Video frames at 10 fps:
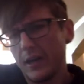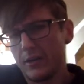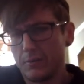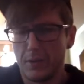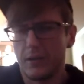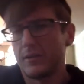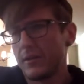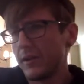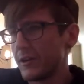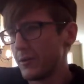I know,
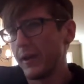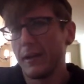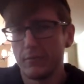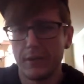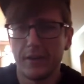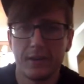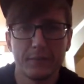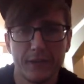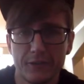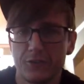create, read,
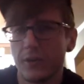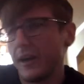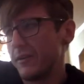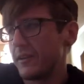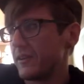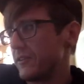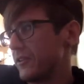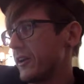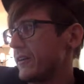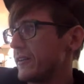update, destroy. I know how to
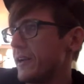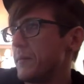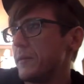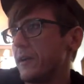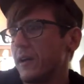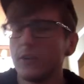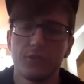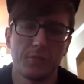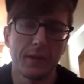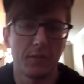design that API. I'll
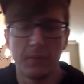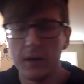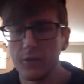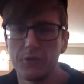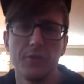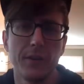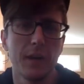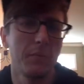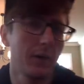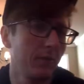just make the models, do the
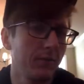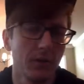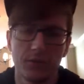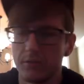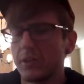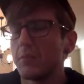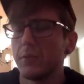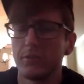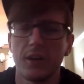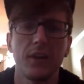data model first. It's going to
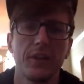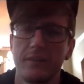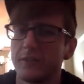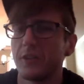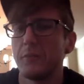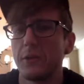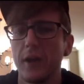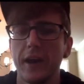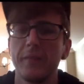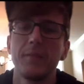be solid. It's going to be
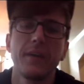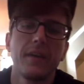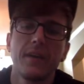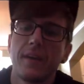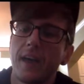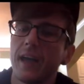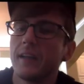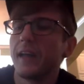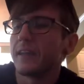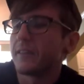great. And
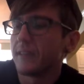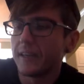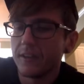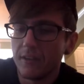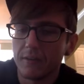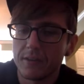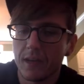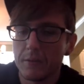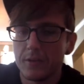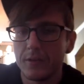like the thing is, every
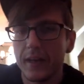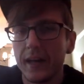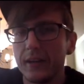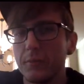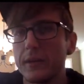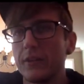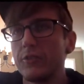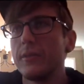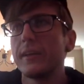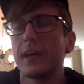time you do that, it's because
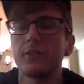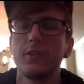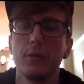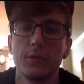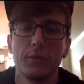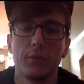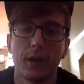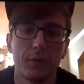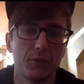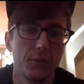you didn't actually know what the
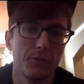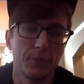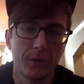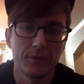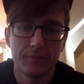product was supposed to be.